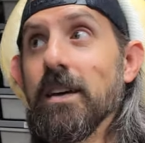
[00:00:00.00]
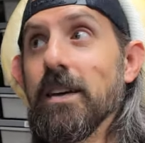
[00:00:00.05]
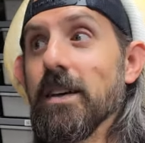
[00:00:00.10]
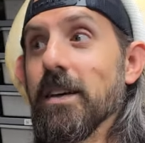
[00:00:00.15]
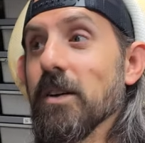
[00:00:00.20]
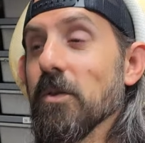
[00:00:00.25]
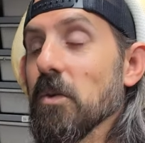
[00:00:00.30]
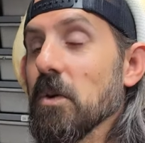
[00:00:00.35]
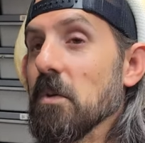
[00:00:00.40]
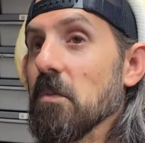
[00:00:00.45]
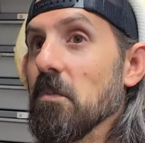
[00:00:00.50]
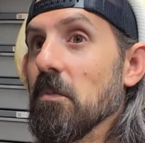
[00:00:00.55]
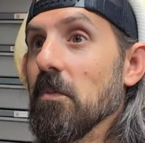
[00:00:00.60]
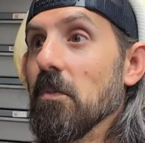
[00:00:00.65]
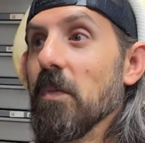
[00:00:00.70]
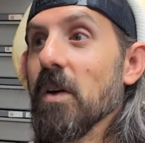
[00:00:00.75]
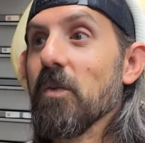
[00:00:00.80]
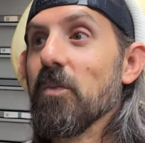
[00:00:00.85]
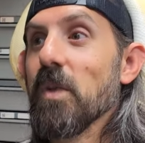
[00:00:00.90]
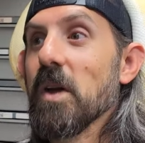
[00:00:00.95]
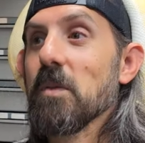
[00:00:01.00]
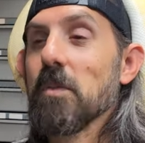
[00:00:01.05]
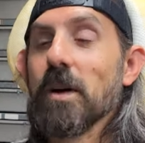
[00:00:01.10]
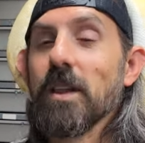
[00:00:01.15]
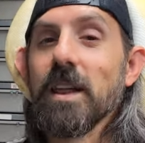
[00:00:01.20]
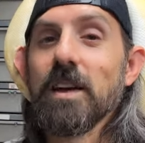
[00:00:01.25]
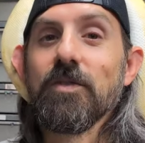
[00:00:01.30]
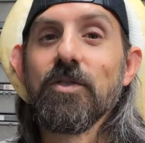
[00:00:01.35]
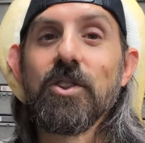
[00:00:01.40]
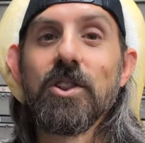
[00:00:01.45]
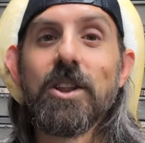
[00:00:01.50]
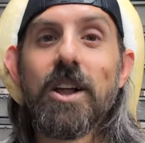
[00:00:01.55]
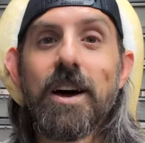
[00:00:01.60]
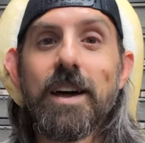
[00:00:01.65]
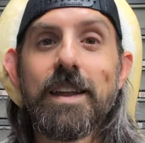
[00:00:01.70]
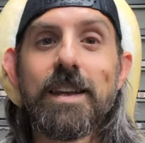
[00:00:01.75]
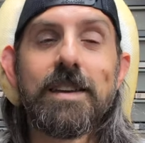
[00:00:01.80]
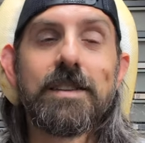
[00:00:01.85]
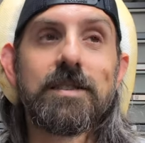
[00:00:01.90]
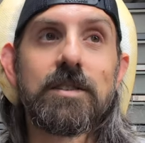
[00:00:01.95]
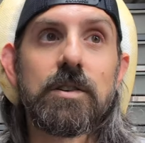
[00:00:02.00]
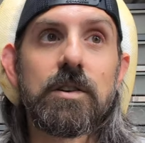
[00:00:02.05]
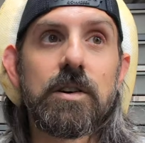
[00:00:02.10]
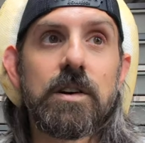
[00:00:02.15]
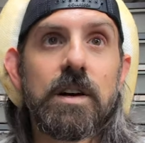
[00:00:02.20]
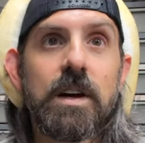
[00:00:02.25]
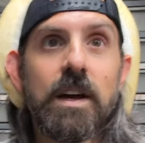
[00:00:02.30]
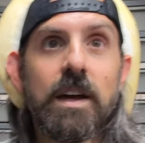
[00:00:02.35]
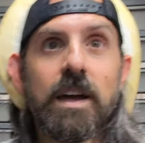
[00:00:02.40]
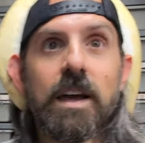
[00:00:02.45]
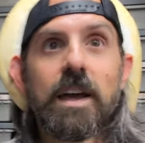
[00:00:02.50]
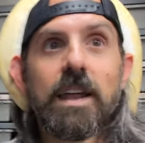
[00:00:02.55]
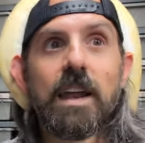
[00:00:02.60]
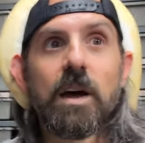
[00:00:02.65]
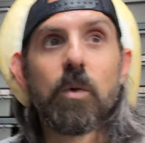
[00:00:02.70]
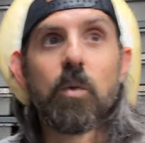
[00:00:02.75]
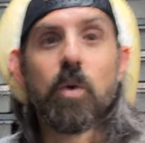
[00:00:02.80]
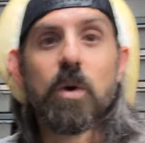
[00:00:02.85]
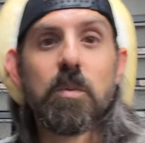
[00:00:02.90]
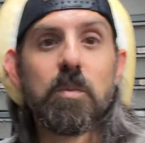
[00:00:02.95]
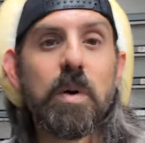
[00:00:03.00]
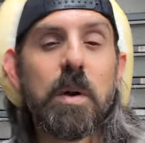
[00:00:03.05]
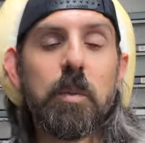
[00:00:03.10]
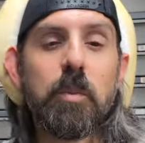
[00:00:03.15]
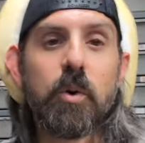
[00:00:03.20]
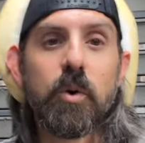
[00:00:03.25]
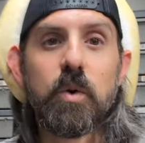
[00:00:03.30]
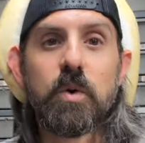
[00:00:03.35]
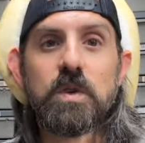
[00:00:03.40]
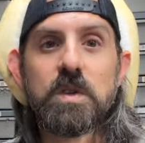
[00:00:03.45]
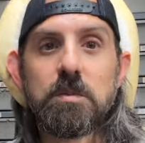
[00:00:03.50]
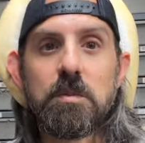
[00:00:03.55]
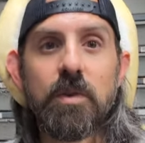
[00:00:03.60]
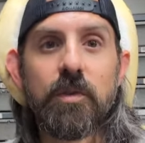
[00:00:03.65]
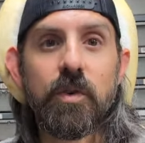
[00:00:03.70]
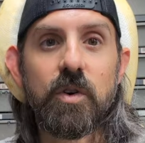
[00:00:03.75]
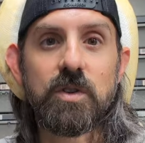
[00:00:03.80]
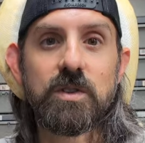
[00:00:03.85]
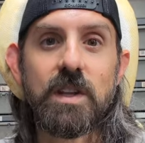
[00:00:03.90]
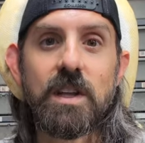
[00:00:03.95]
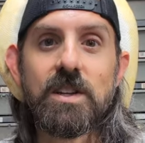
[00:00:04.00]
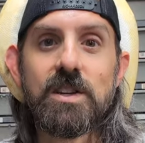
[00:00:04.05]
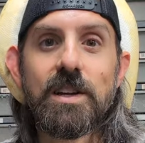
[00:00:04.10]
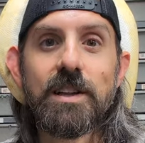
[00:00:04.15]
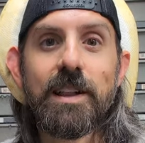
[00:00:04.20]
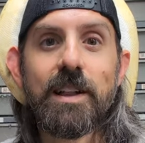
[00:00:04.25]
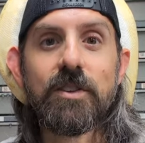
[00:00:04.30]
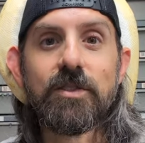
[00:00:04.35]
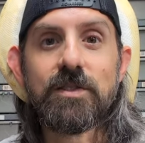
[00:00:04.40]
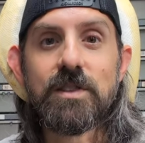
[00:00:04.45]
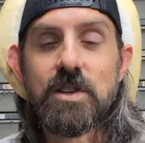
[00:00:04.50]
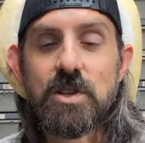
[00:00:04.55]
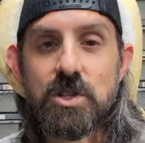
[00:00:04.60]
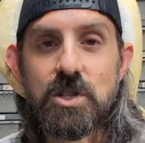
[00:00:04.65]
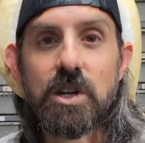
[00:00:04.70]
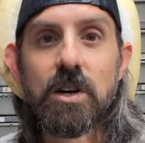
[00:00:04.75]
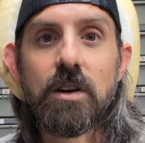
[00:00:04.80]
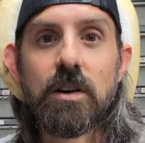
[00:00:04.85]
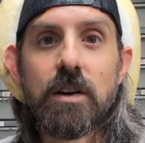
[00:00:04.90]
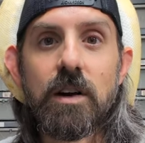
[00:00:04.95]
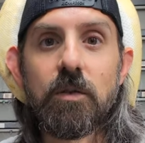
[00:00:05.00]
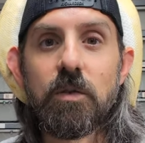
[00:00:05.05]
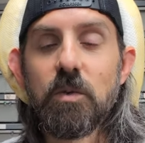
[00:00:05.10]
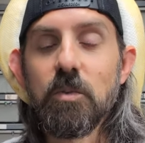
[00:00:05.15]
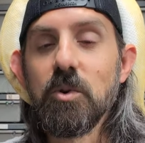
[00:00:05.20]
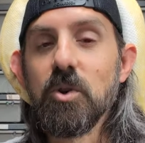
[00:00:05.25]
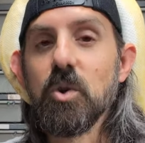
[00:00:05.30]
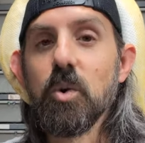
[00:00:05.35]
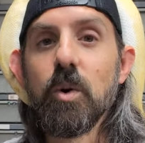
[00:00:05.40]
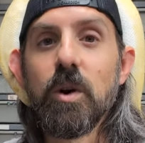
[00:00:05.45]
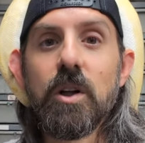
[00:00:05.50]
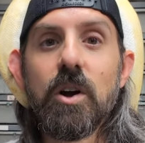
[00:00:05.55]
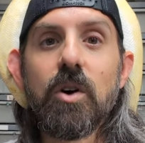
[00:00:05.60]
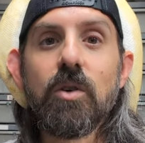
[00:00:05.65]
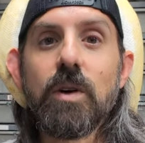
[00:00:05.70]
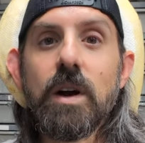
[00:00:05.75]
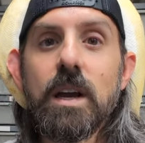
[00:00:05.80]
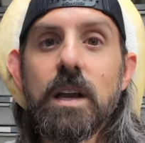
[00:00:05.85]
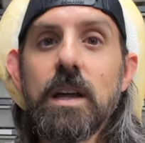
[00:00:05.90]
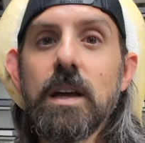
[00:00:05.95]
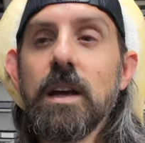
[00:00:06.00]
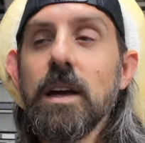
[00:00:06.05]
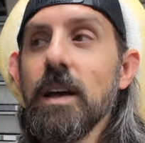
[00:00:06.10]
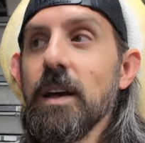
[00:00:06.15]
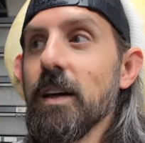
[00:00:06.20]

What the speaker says: it would have made my life a lot easier, and I wouldn't be producing my first DG clowns this year. I would have been doing it already.